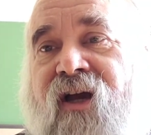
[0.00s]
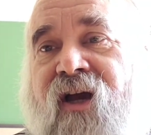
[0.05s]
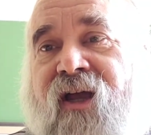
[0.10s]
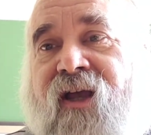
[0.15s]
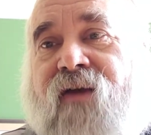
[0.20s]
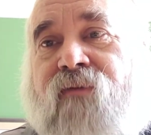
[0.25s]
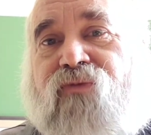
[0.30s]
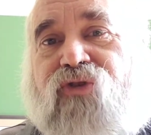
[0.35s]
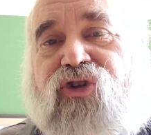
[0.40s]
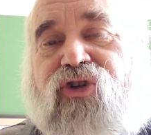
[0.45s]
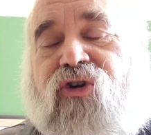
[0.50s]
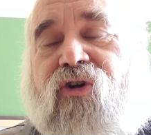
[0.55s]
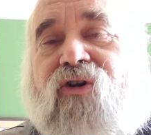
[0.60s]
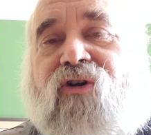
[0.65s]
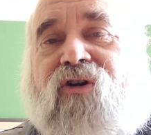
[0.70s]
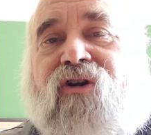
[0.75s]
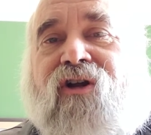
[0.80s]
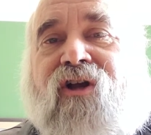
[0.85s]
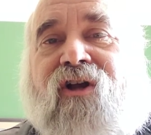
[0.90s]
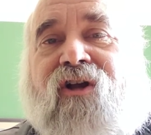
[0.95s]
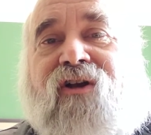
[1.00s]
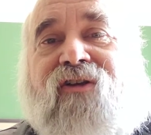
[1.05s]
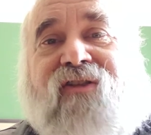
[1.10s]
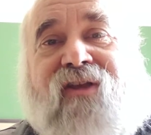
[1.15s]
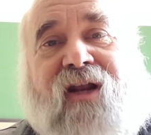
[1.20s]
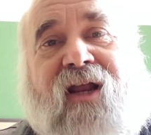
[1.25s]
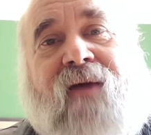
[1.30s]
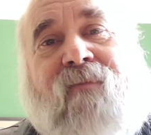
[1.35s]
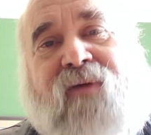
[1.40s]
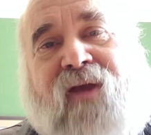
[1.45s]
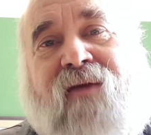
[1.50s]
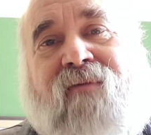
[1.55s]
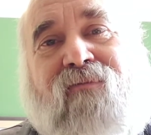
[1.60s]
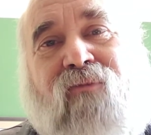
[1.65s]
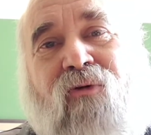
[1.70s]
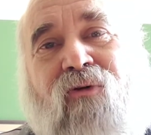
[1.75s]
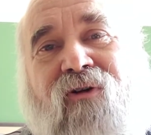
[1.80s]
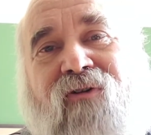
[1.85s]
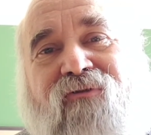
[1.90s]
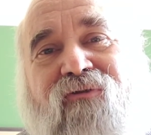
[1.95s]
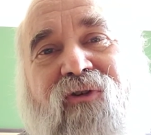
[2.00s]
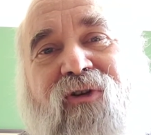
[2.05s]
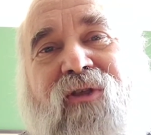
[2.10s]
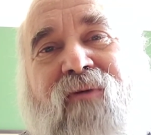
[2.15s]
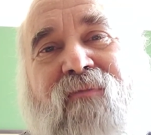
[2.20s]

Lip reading: I am sure that I paid more for the